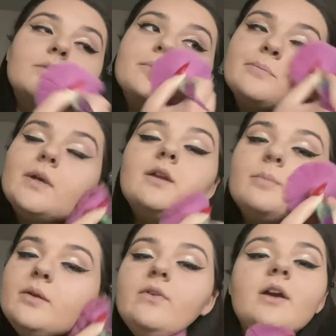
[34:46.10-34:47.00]
I don't
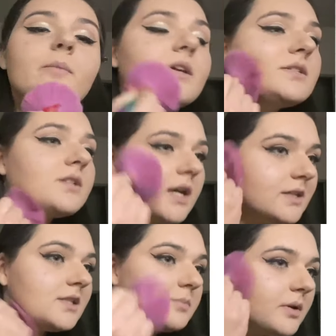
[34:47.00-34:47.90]
put very much. I
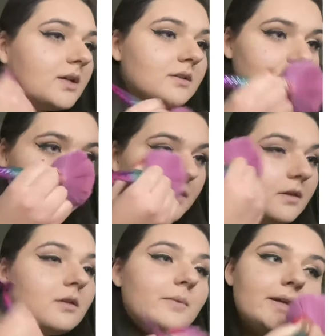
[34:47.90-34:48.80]
just put a little
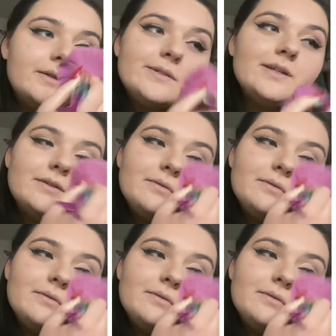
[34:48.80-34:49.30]
bit to